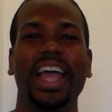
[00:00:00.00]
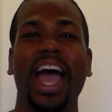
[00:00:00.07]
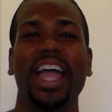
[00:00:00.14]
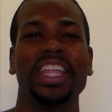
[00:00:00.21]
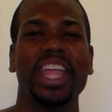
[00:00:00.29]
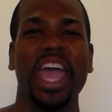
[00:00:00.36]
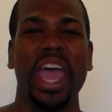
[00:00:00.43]

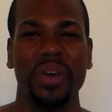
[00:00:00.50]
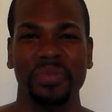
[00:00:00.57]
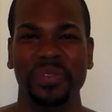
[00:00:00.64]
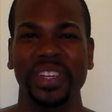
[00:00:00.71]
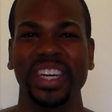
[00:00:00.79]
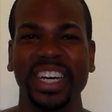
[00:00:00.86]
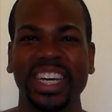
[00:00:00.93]

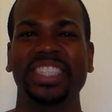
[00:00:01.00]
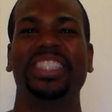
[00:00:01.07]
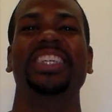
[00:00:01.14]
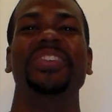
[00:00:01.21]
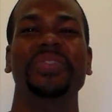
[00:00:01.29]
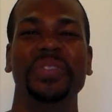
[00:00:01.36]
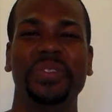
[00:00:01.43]
goddamn,
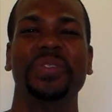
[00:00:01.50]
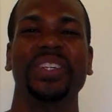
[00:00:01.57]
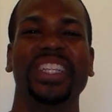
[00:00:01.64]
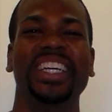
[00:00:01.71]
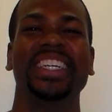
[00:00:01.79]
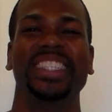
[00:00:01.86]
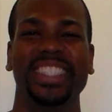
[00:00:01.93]
because she was
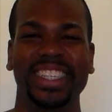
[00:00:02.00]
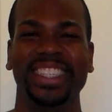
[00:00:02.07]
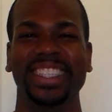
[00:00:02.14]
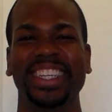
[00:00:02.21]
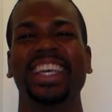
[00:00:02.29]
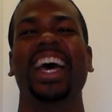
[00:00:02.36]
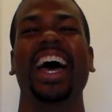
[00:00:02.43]

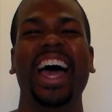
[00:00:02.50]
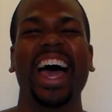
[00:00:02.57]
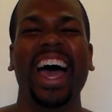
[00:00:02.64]
religious.